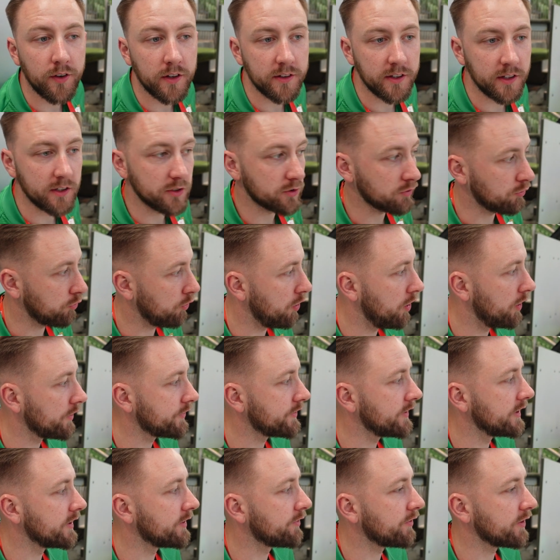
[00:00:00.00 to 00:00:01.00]
I think his
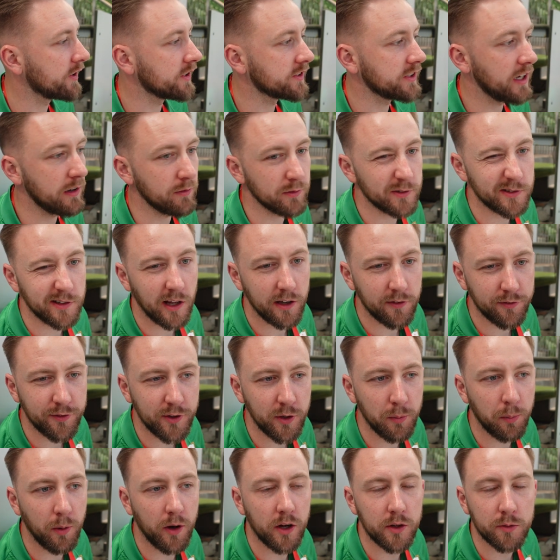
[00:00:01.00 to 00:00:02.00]
crossing in the first half, a
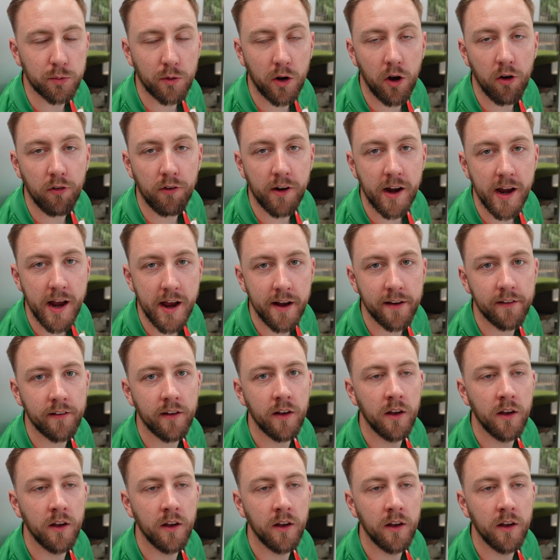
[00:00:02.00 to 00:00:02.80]
few balls were overhit,